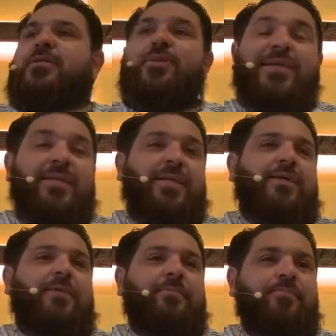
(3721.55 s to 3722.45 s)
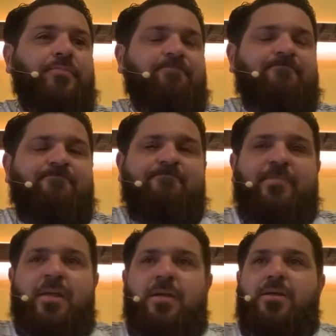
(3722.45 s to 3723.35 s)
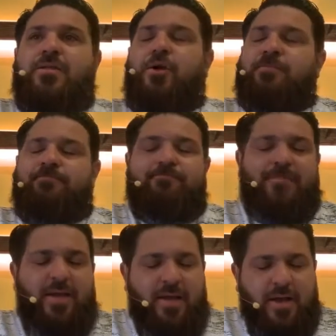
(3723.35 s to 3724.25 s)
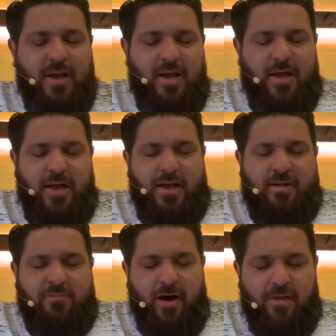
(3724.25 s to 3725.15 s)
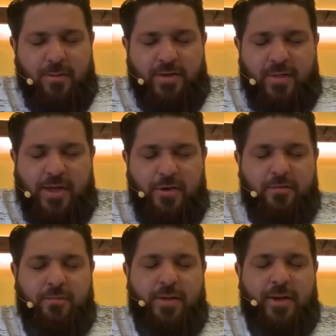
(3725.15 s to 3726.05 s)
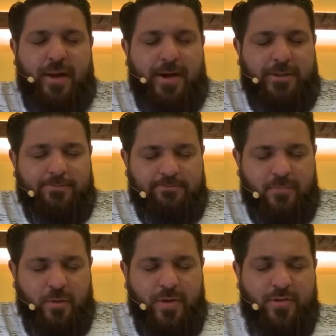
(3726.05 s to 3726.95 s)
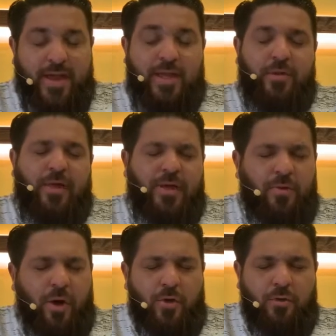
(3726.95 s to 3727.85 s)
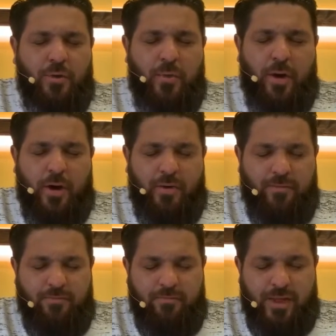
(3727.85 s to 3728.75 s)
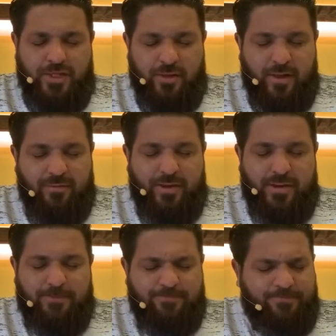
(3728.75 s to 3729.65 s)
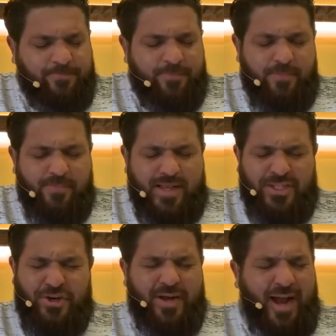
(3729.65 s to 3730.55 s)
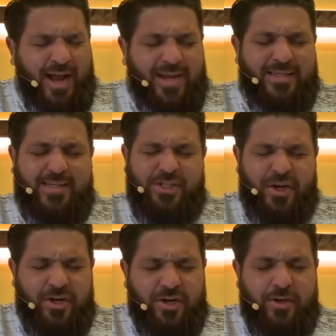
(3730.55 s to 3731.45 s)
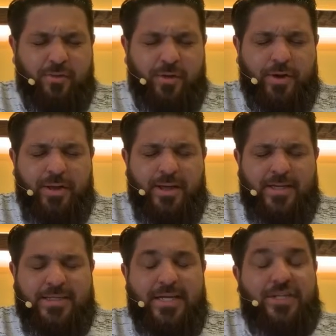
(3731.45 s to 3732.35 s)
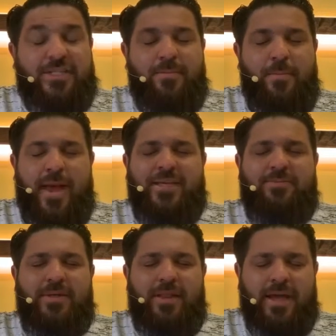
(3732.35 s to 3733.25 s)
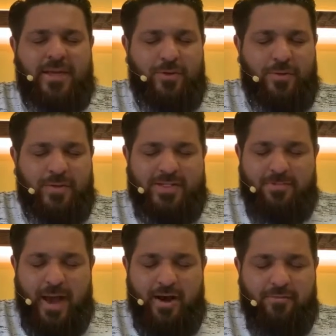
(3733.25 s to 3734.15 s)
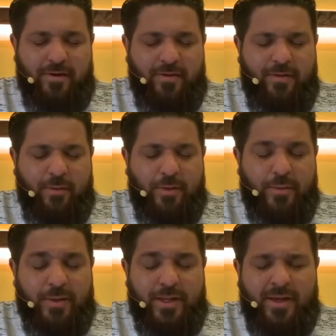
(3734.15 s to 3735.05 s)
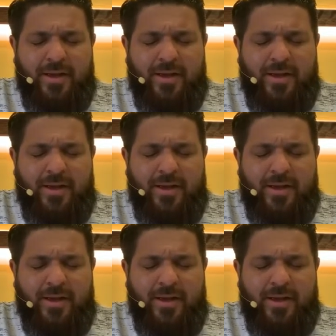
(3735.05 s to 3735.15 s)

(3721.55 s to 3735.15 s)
That's what he did. So, Father, we thank you for being God. We thank you that you are who you are, that you're loving, that you're kind, that you're good, Lord. Teach us men to be like you in this manner, Father, that we would be